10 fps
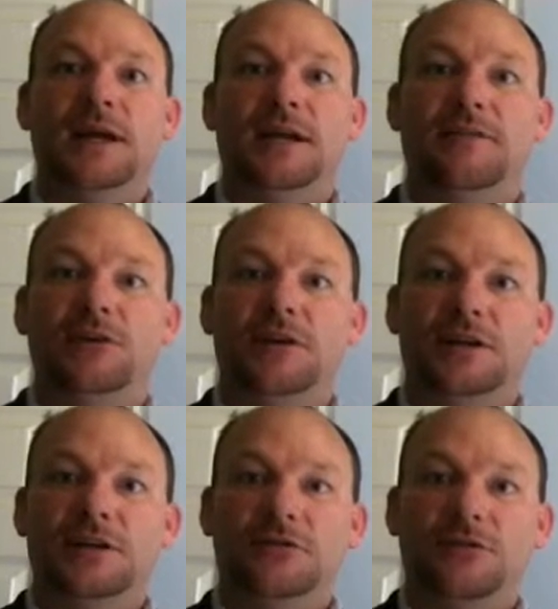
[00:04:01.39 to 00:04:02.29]
And if you
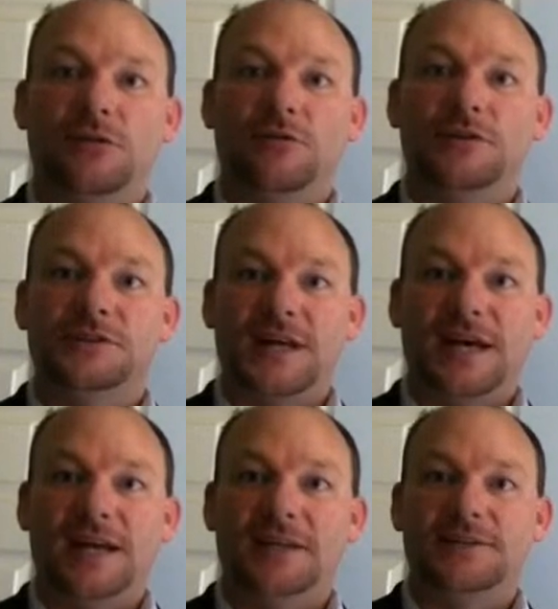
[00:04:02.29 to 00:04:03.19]
can control the
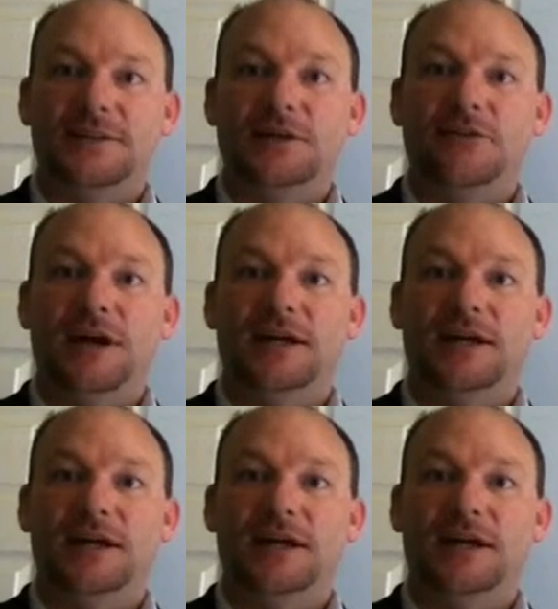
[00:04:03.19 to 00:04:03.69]
silence and